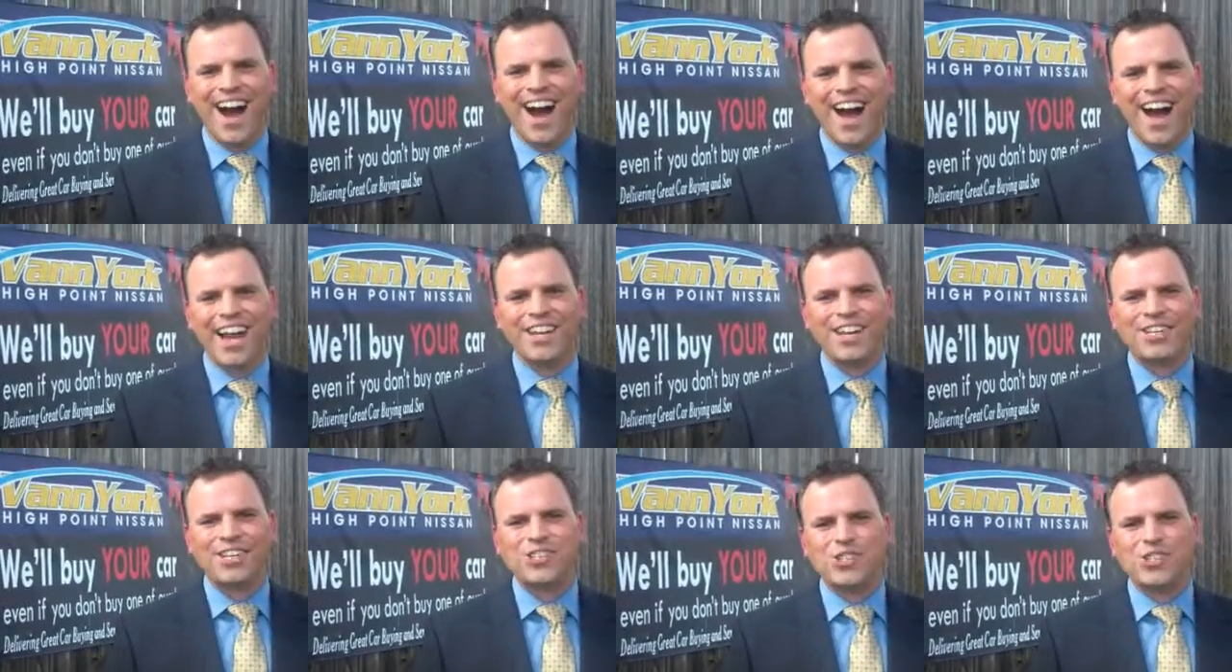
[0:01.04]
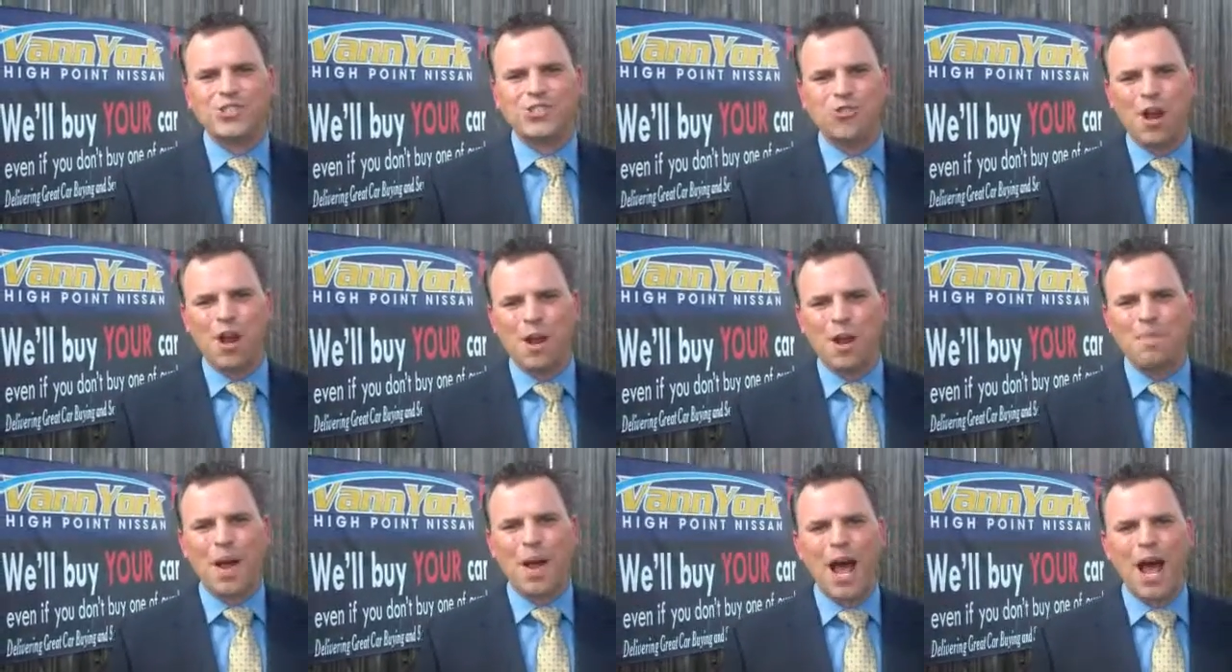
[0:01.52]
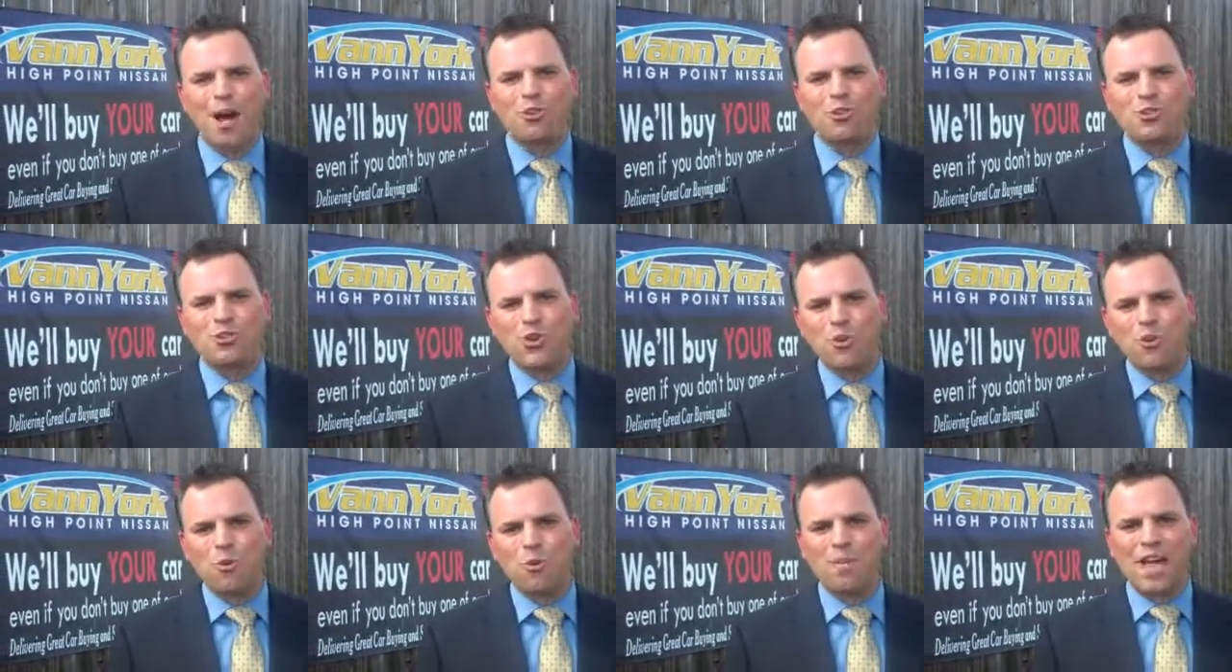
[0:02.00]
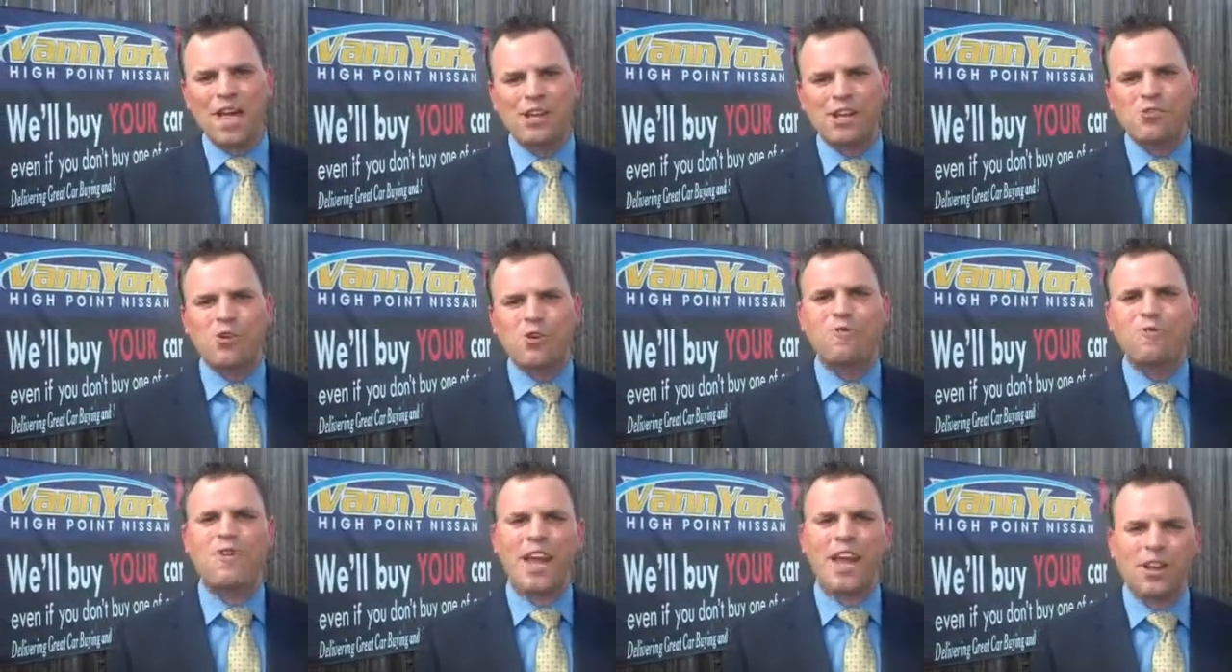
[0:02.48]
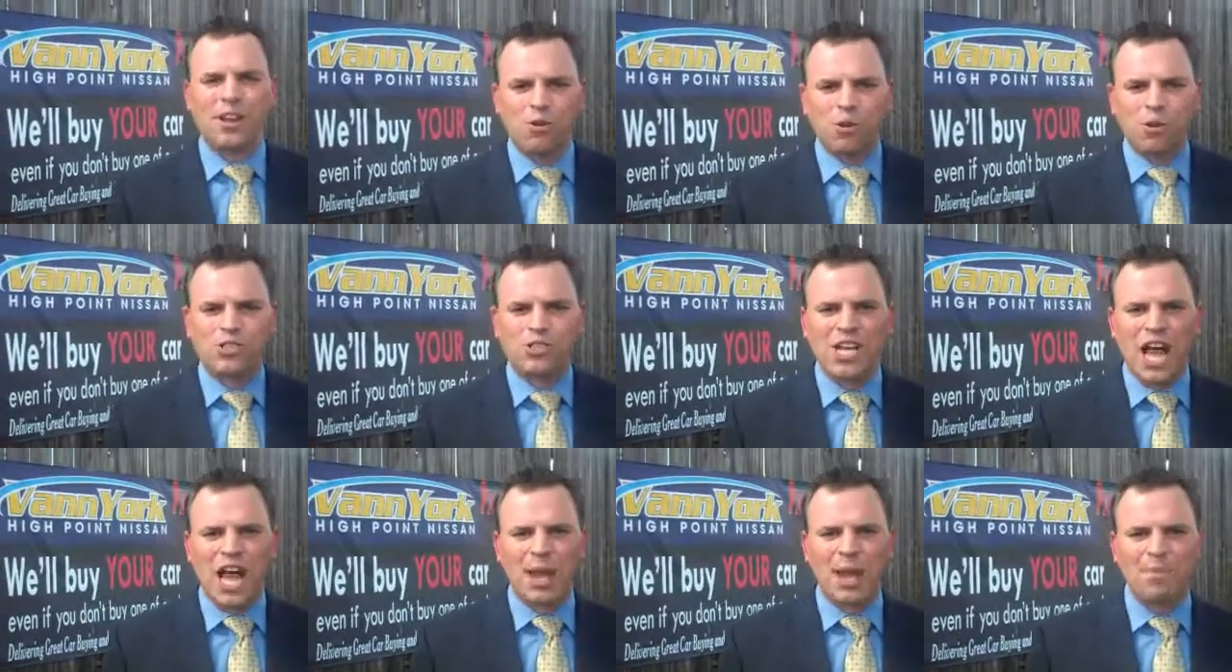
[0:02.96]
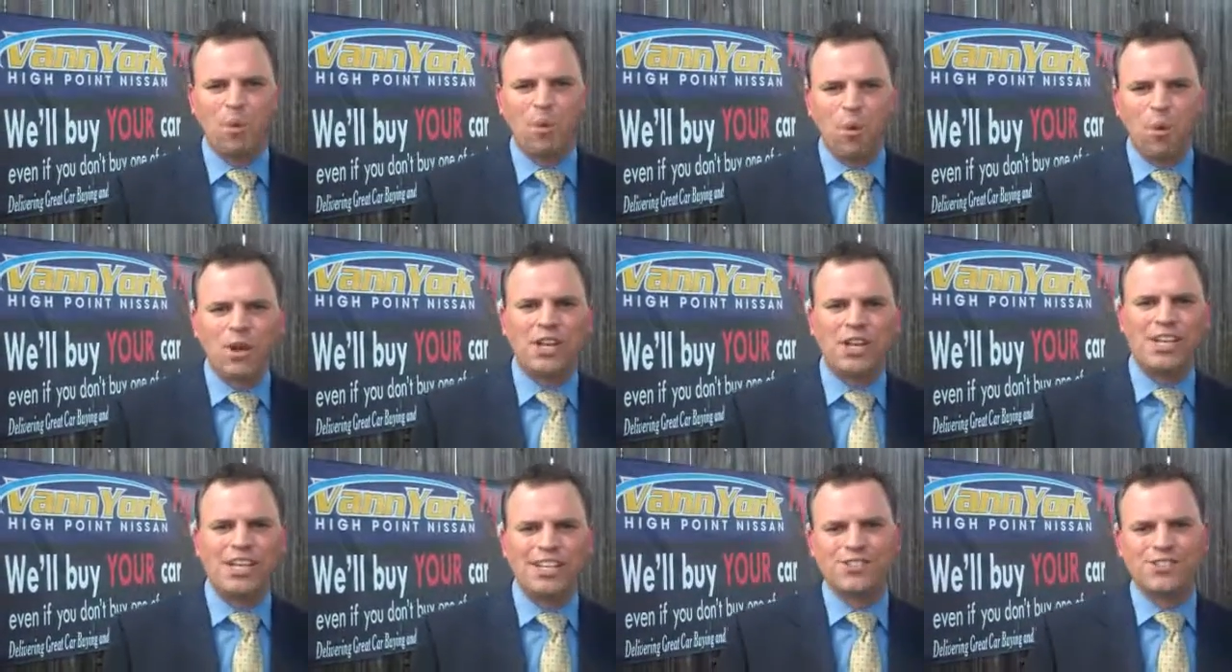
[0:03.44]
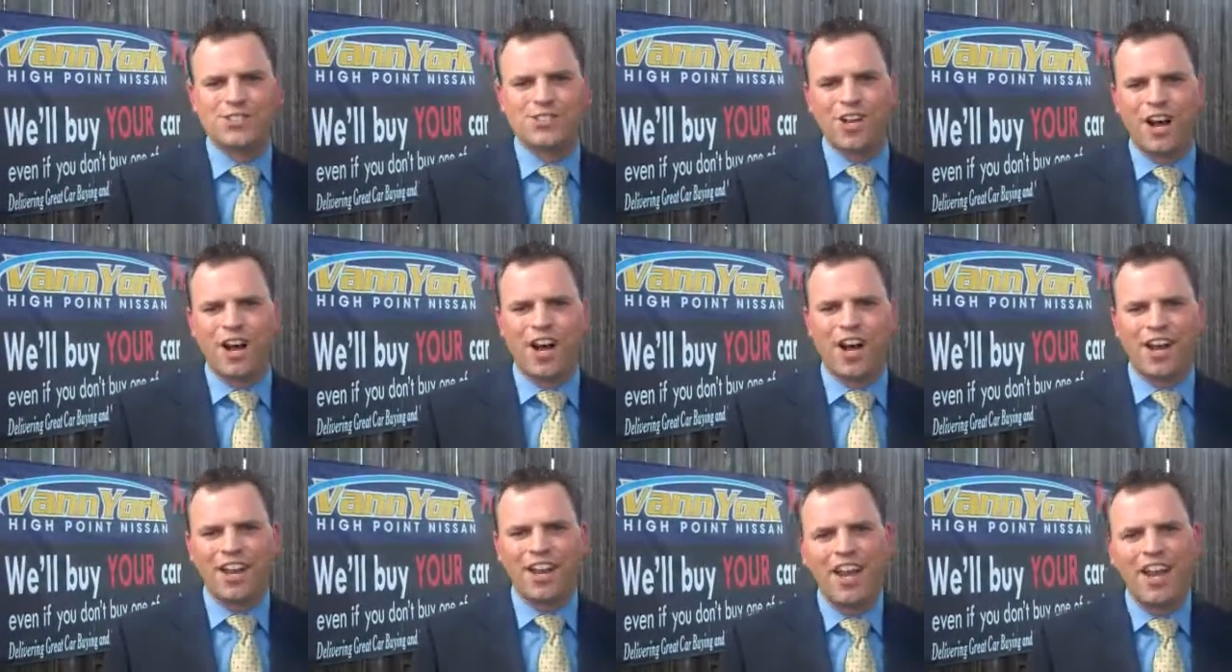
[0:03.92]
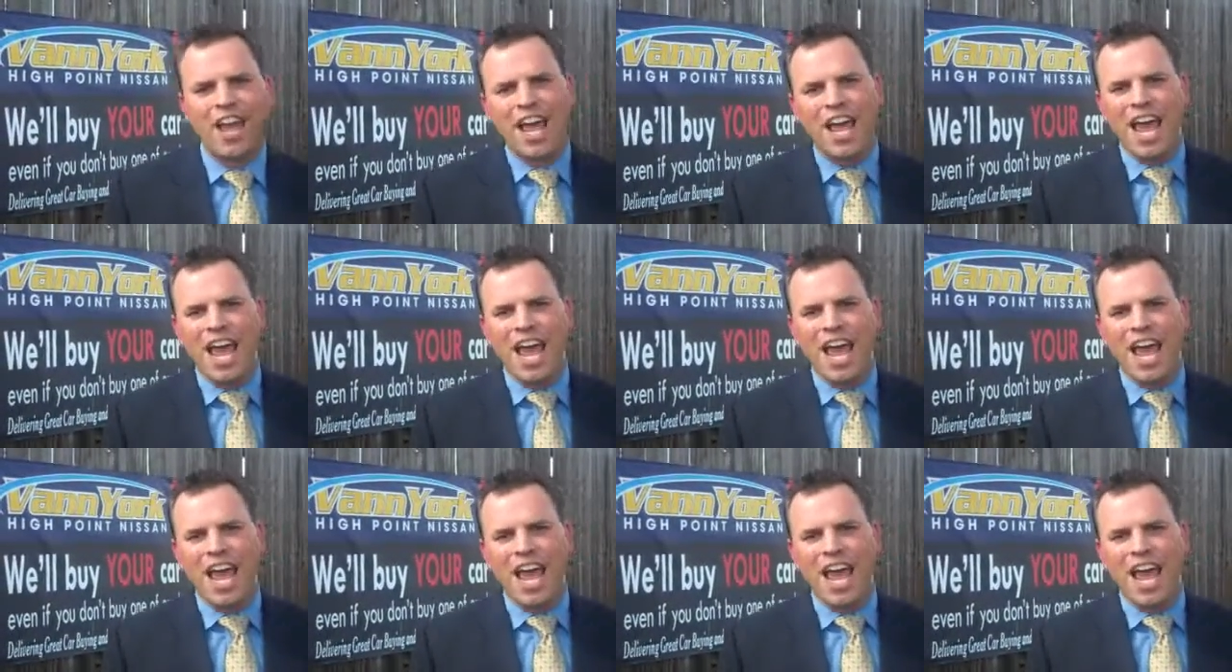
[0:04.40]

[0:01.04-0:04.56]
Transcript: Hi, this is Trey Powell, General Manager at Vann York's High Point Nissan.